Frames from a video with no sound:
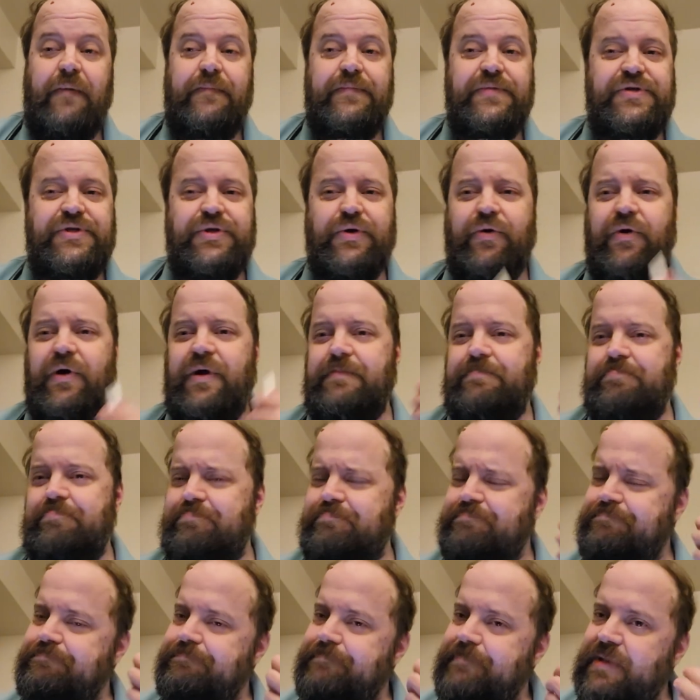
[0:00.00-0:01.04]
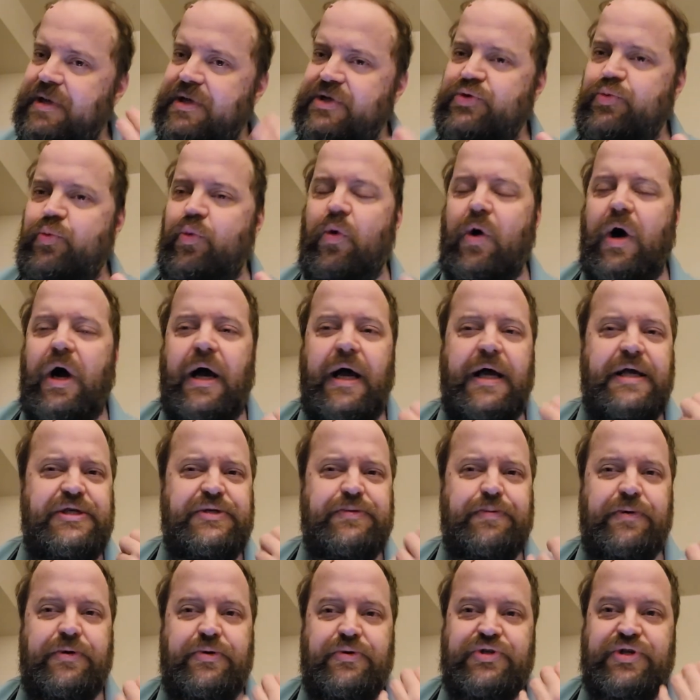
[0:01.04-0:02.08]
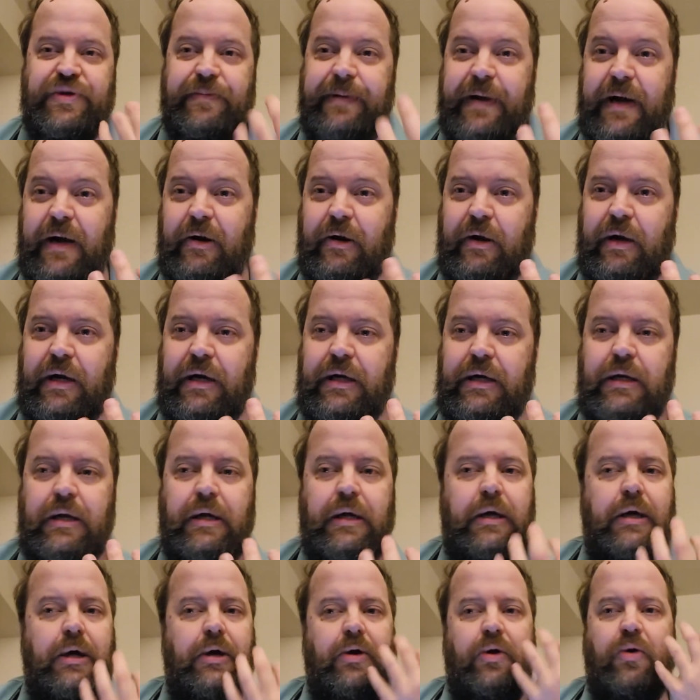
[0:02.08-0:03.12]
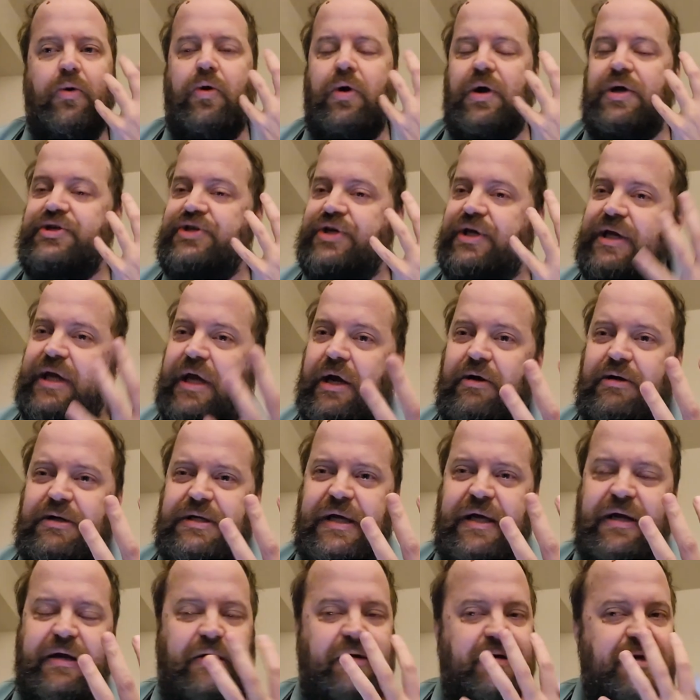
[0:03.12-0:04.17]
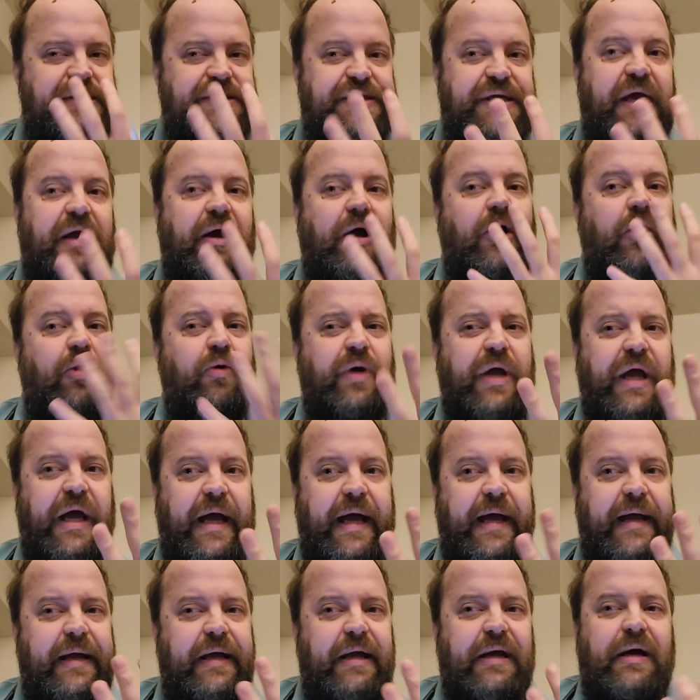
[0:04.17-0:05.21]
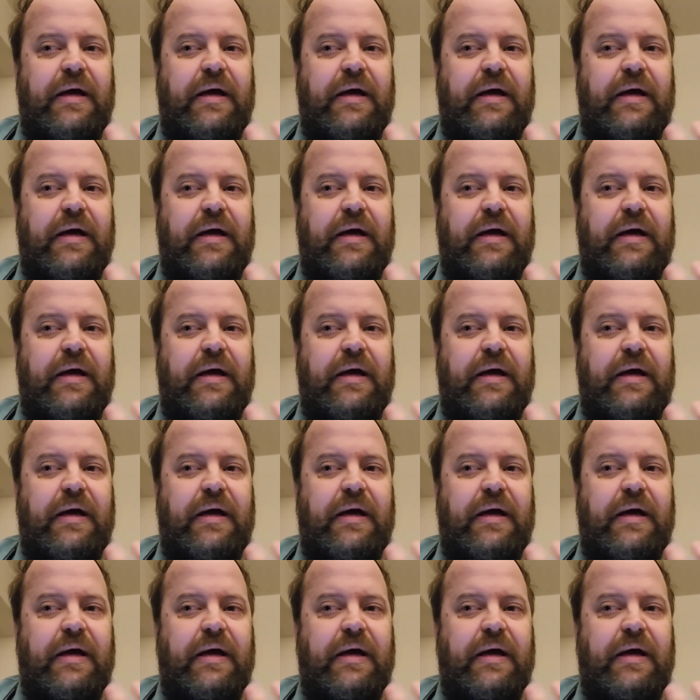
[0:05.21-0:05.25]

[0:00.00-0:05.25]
So it is wise for you as a parent or as a caretaker to say, okay,